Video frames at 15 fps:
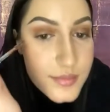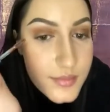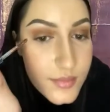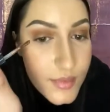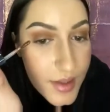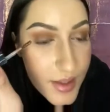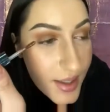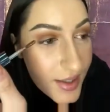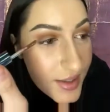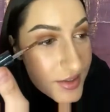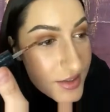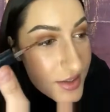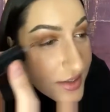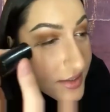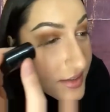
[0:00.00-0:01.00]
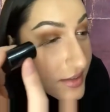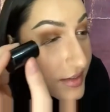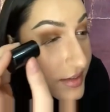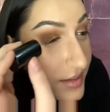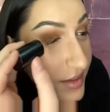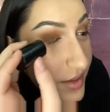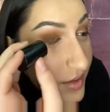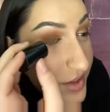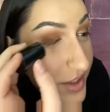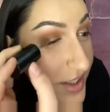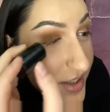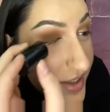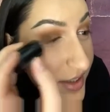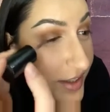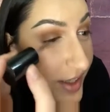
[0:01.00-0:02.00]
Yeah, it just,
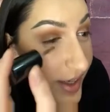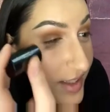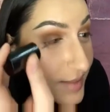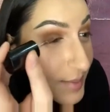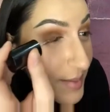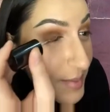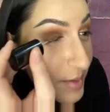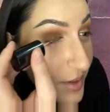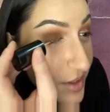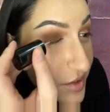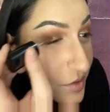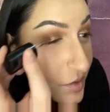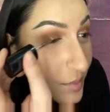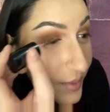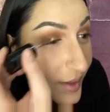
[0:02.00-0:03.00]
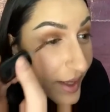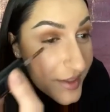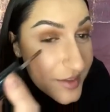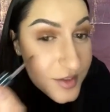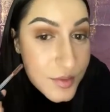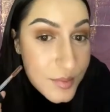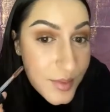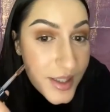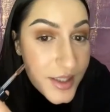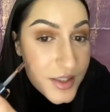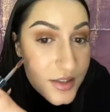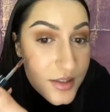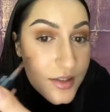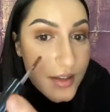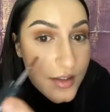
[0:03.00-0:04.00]
just in case maybe we do apply too
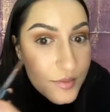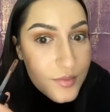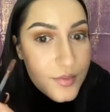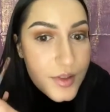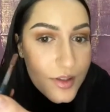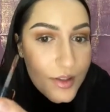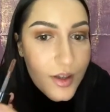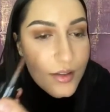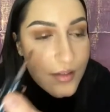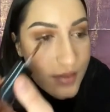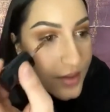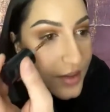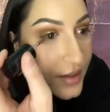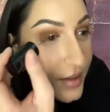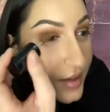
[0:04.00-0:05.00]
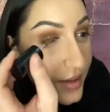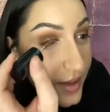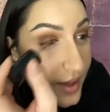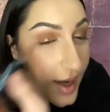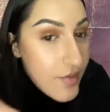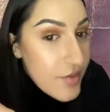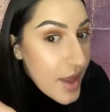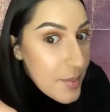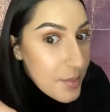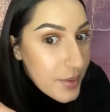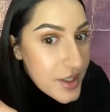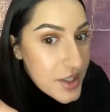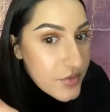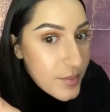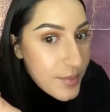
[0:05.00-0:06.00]
much, then, have that
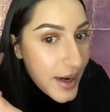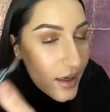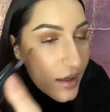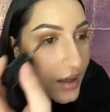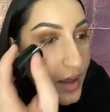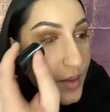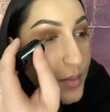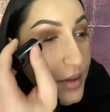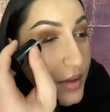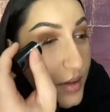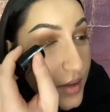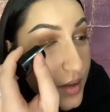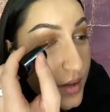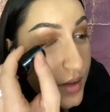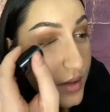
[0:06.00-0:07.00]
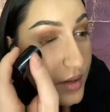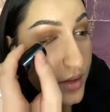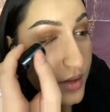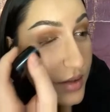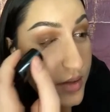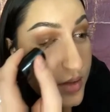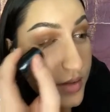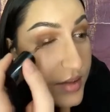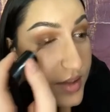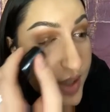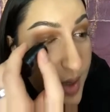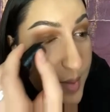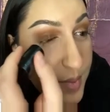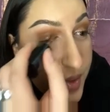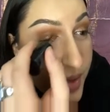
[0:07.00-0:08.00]
brush for backup. It's the
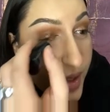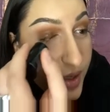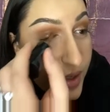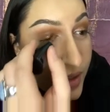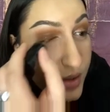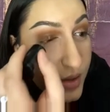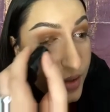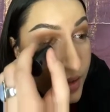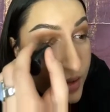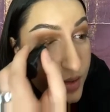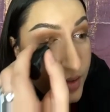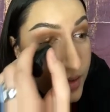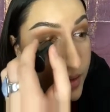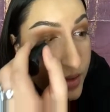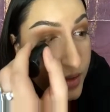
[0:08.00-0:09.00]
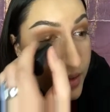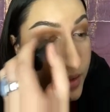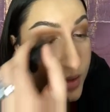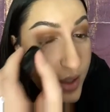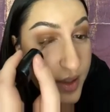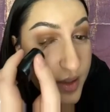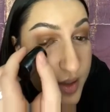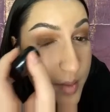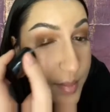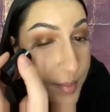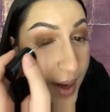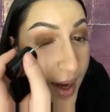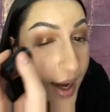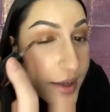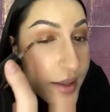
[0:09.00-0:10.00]
same thing, lightly
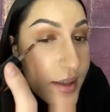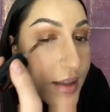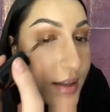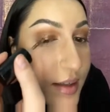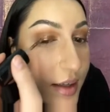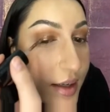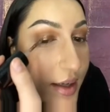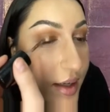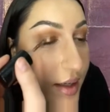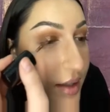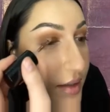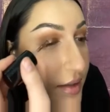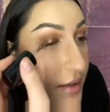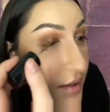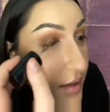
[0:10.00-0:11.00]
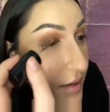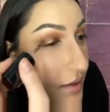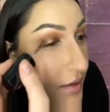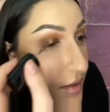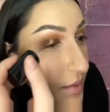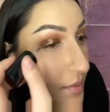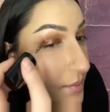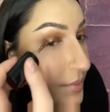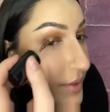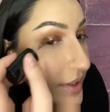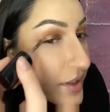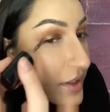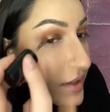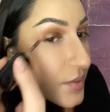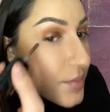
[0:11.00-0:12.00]
patting and
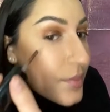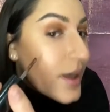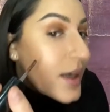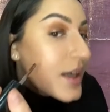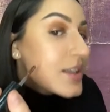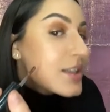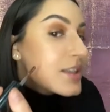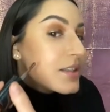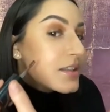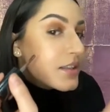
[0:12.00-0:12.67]
blending the brush.